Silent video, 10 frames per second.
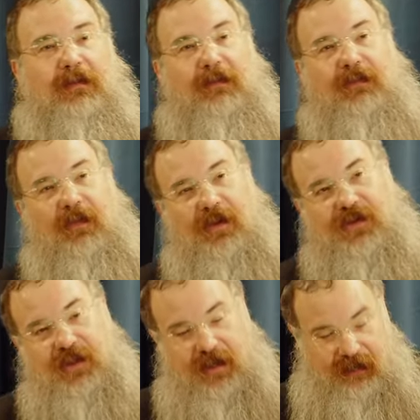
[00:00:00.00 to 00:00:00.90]

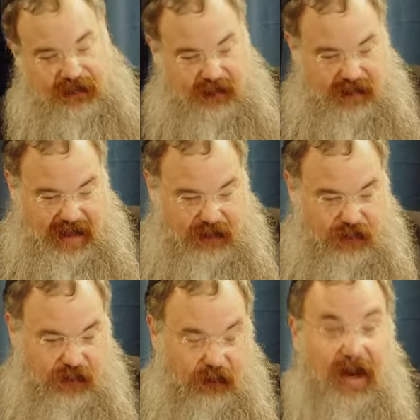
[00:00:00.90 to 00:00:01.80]
Fortunate is the man
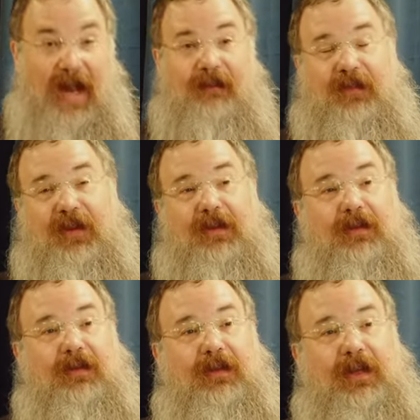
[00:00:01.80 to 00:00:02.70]
who arrives
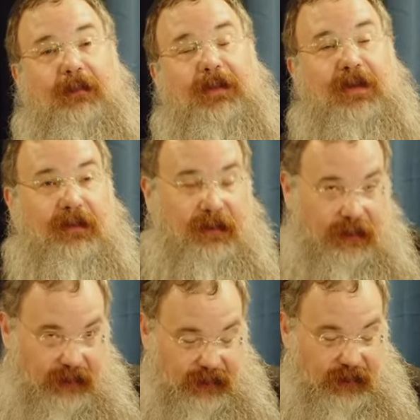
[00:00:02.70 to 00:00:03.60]
here. That
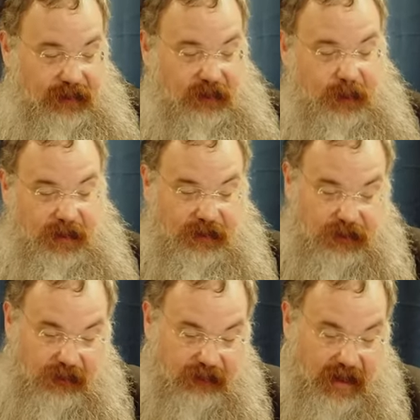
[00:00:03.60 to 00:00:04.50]
means in the
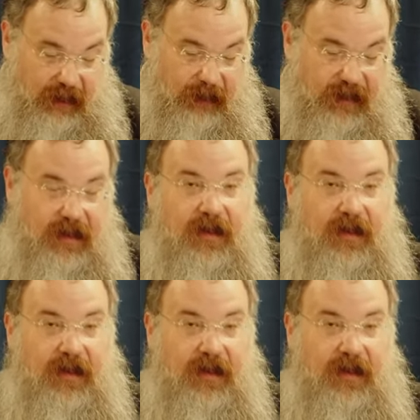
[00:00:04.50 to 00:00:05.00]
spiritual realm.